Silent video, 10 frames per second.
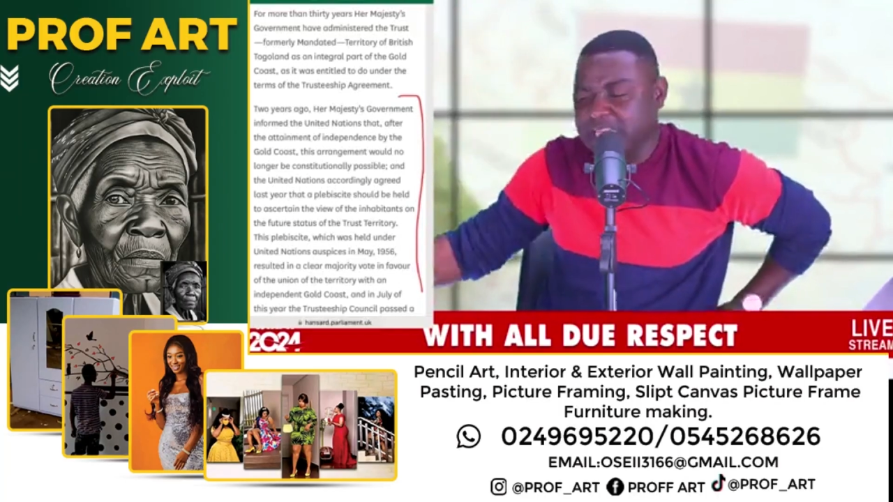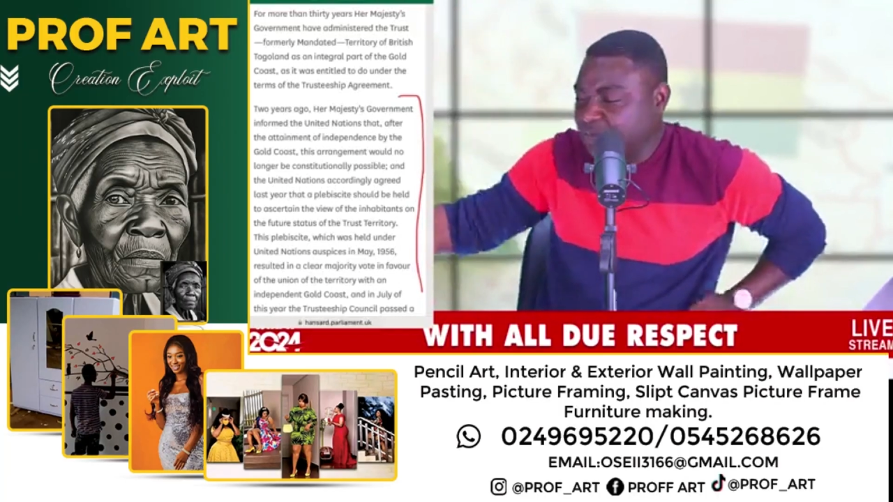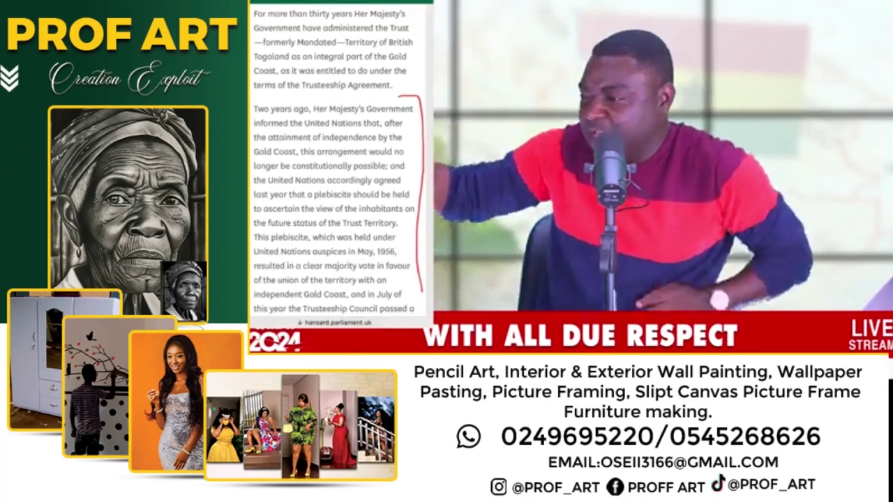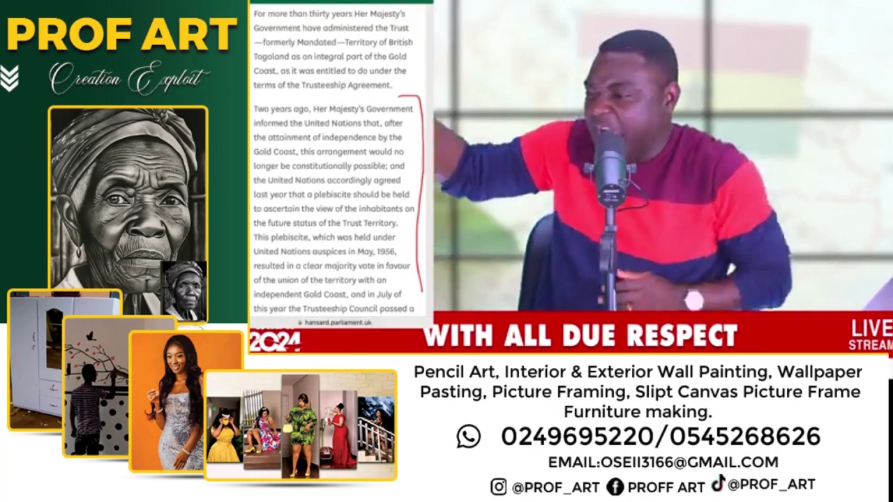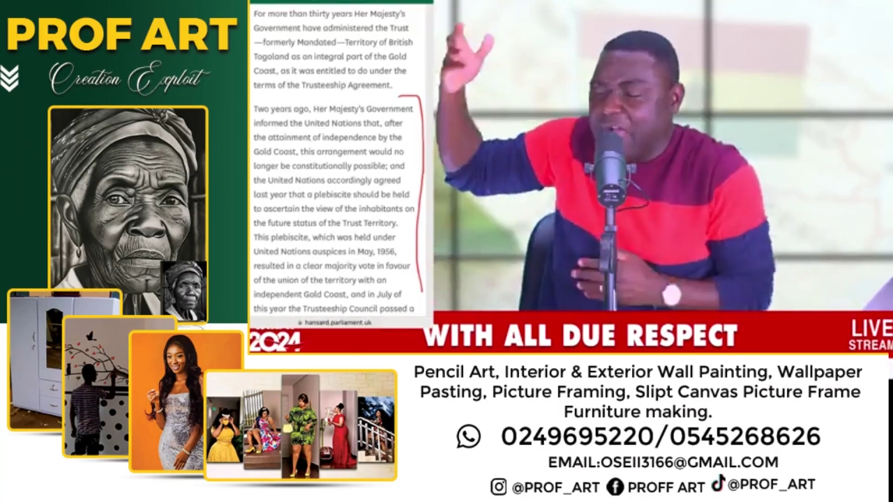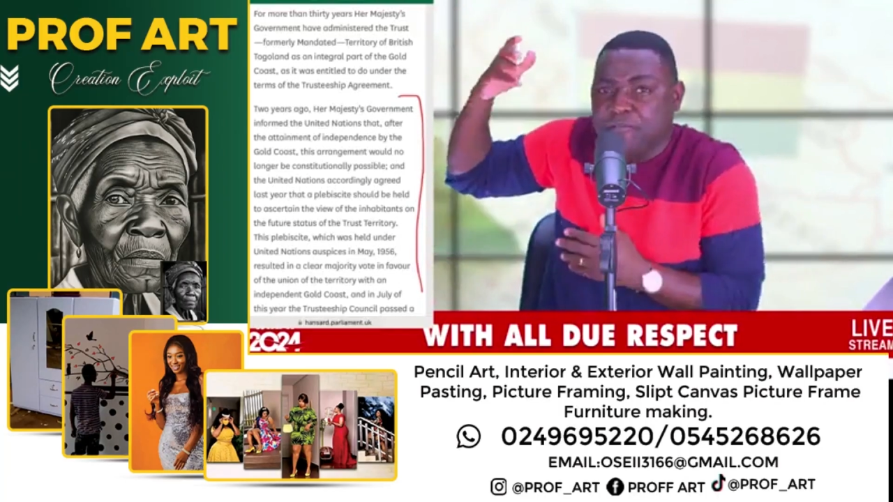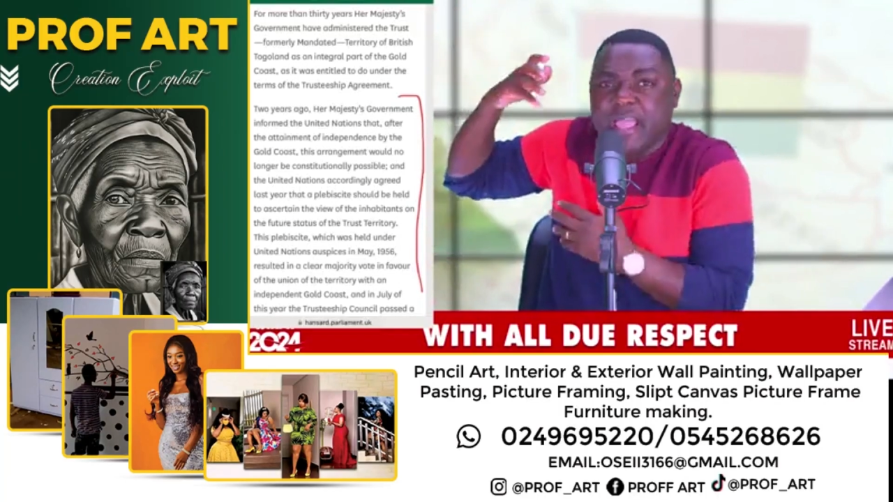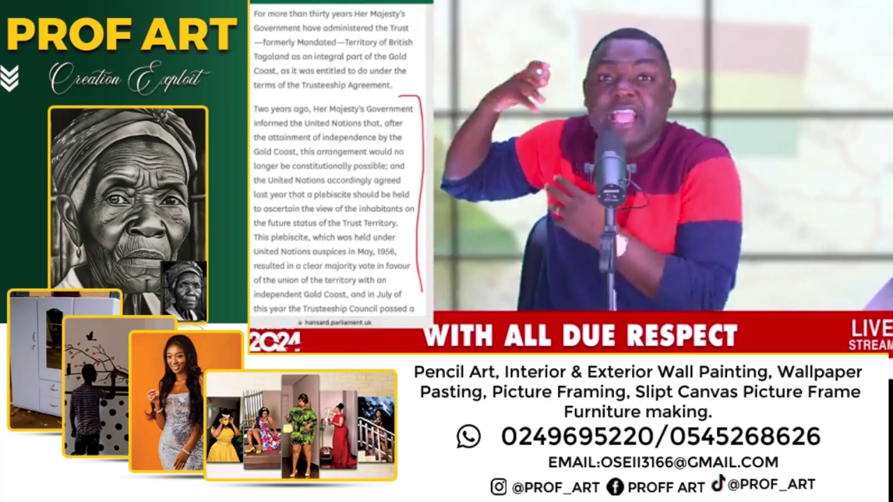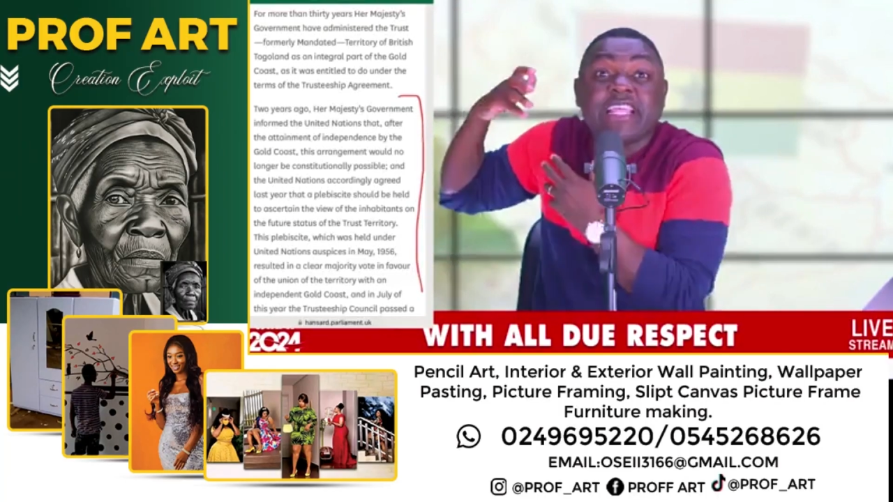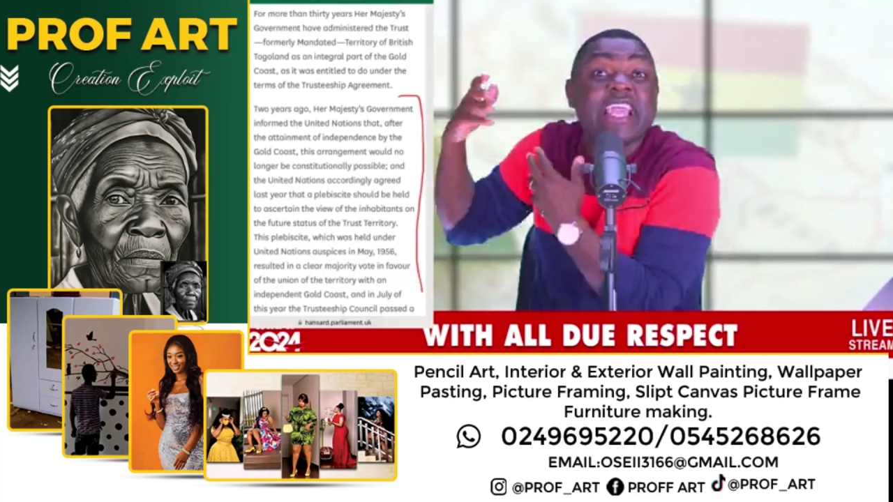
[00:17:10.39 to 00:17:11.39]
We need to
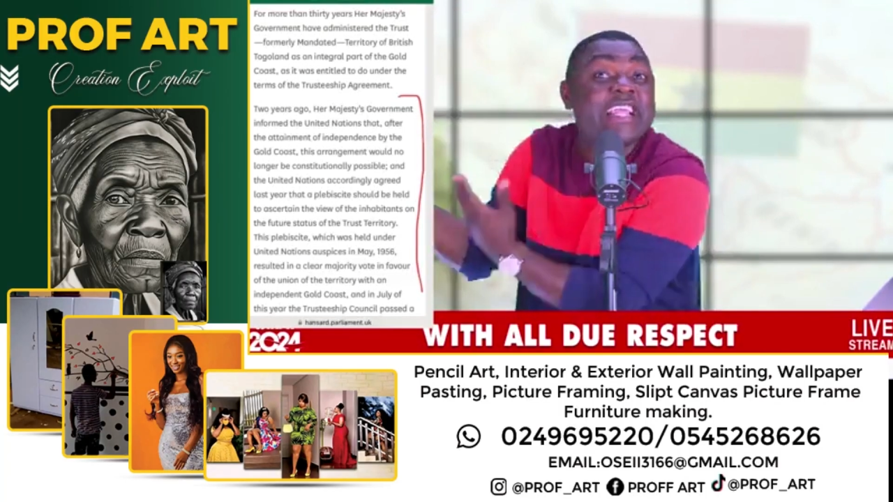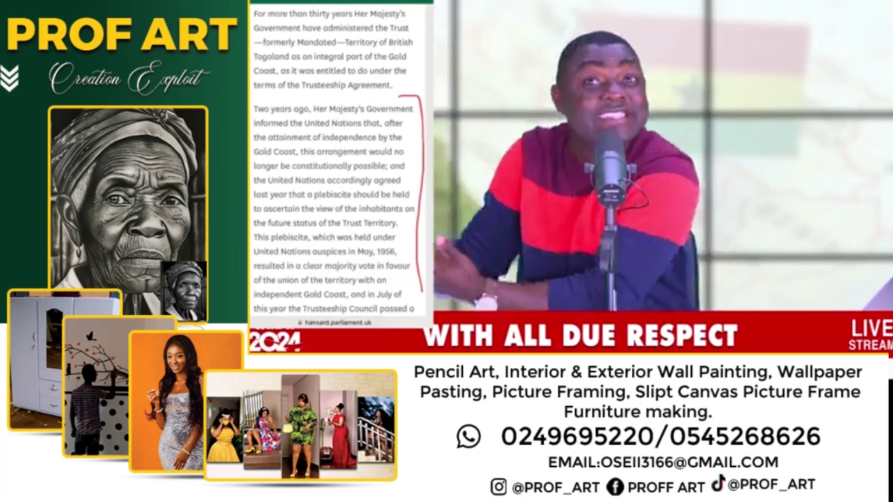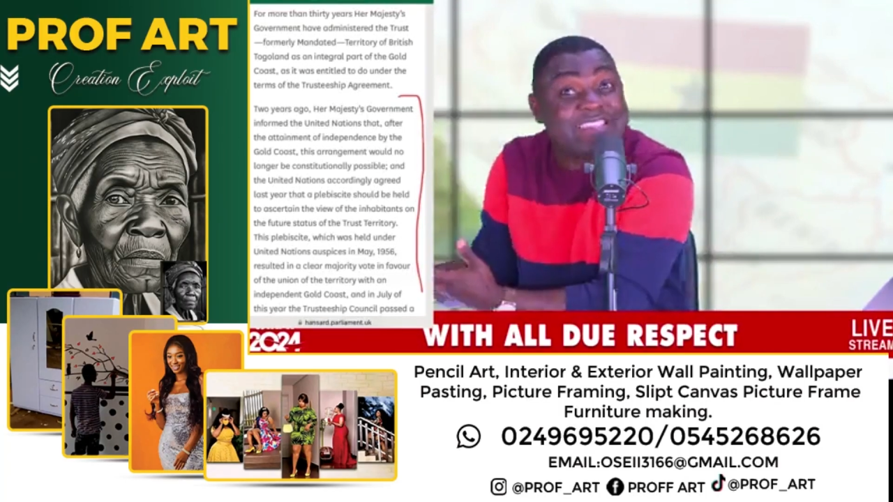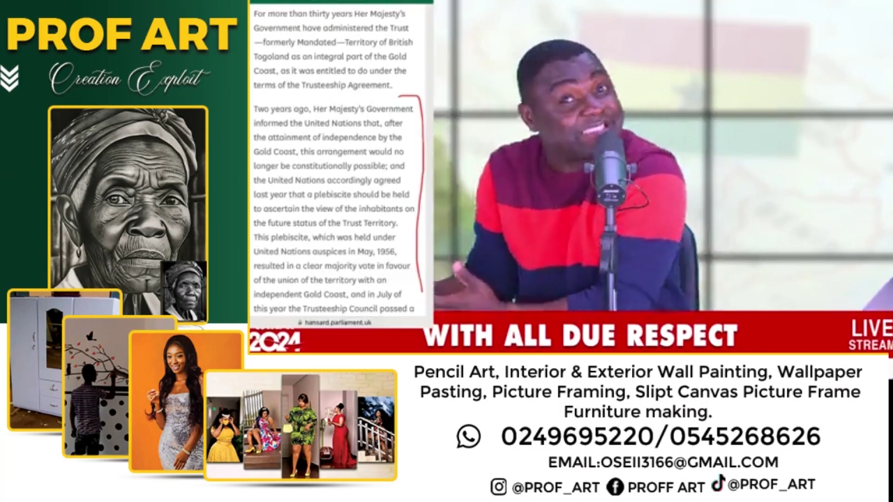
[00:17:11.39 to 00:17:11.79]
hear, say, if they